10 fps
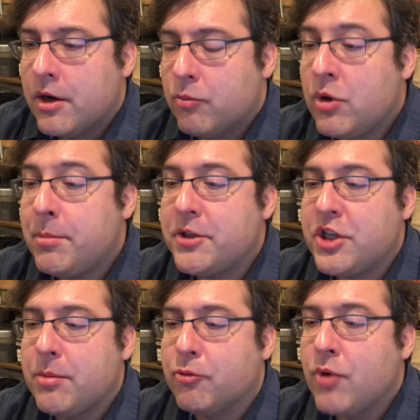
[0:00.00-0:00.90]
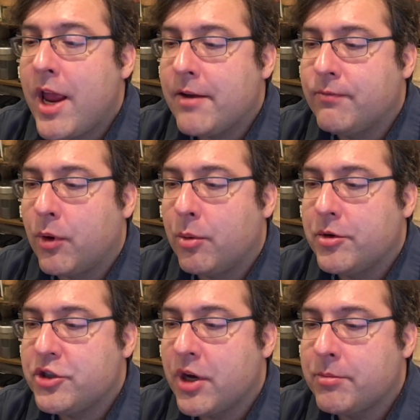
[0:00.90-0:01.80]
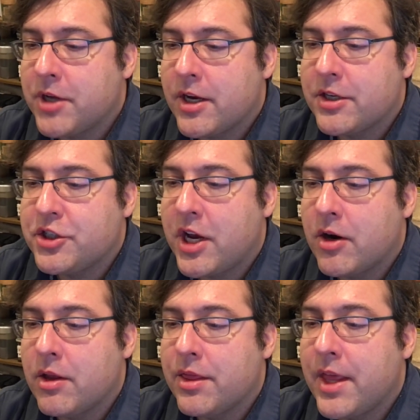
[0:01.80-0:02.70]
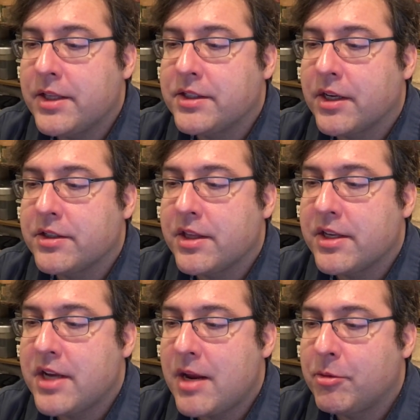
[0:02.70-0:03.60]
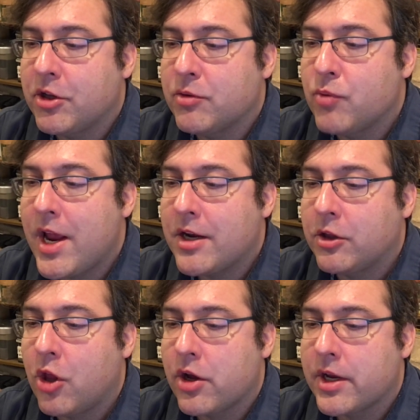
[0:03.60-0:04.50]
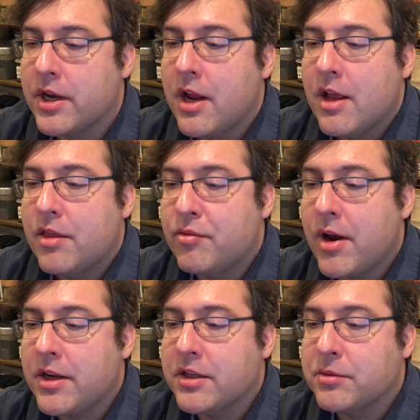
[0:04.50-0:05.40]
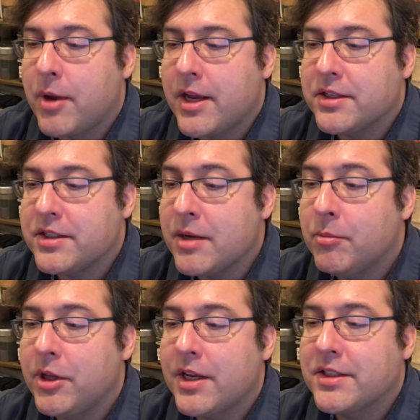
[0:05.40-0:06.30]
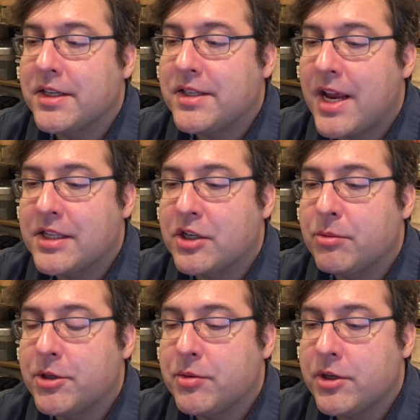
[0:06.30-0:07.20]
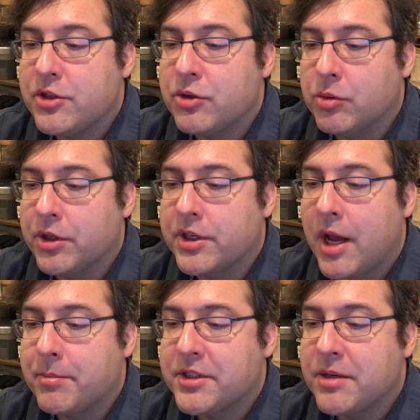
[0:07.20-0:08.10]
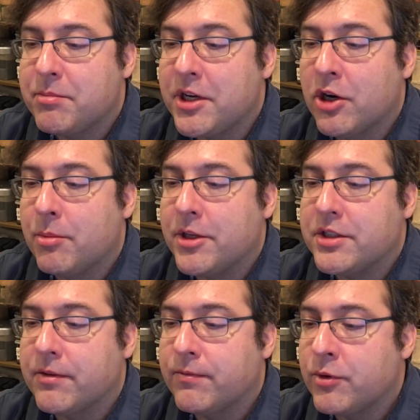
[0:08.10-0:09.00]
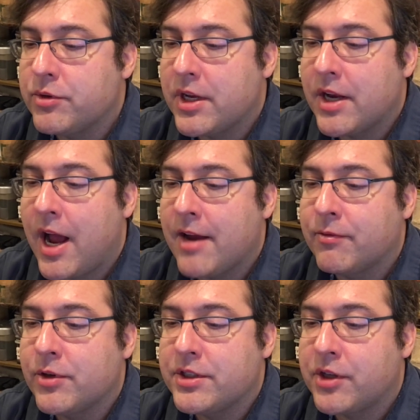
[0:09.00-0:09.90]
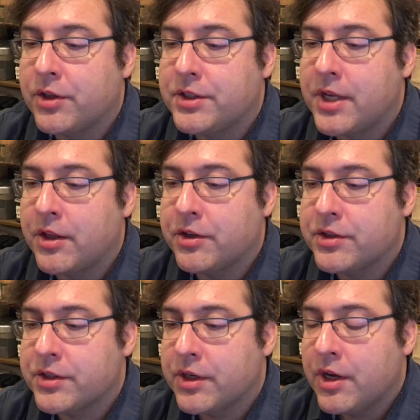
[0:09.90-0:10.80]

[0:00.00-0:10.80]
Reepicheep ran forward, jumped on a chair, and thence onto the table, and ran along it, threading his way as nimbly as a dancer between jeweled cups and pyramids of fruit and ivory salt cellars.